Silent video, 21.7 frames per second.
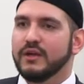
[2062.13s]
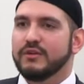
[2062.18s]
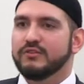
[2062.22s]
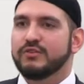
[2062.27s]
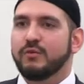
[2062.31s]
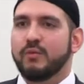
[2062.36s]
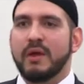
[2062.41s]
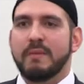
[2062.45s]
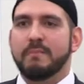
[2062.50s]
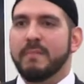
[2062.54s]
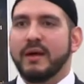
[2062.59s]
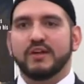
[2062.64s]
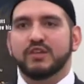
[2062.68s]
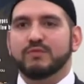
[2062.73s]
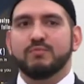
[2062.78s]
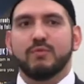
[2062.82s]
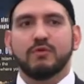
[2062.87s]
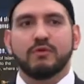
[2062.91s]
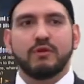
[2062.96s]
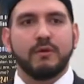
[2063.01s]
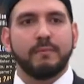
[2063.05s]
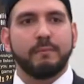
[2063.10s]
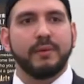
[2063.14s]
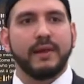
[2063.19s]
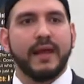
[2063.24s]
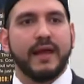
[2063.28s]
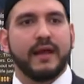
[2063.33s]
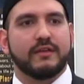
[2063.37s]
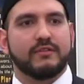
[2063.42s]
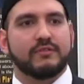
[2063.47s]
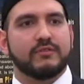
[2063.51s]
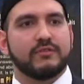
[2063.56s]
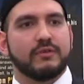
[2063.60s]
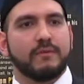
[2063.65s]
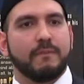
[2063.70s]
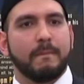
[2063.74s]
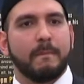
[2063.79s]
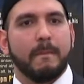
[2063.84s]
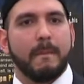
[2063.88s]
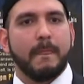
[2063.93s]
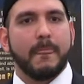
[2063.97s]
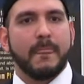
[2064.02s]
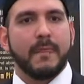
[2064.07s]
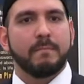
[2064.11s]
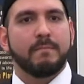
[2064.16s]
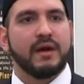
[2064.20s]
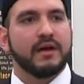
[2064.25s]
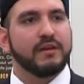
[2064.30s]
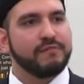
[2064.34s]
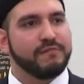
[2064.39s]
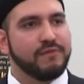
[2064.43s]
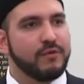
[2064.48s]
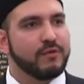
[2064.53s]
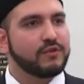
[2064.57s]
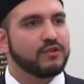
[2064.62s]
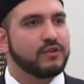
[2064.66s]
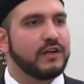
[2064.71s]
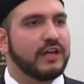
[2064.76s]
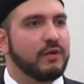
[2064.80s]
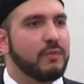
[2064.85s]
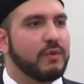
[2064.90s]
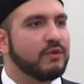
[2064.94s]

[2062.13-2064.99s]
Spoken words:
So we're much more complex. But unfortunately,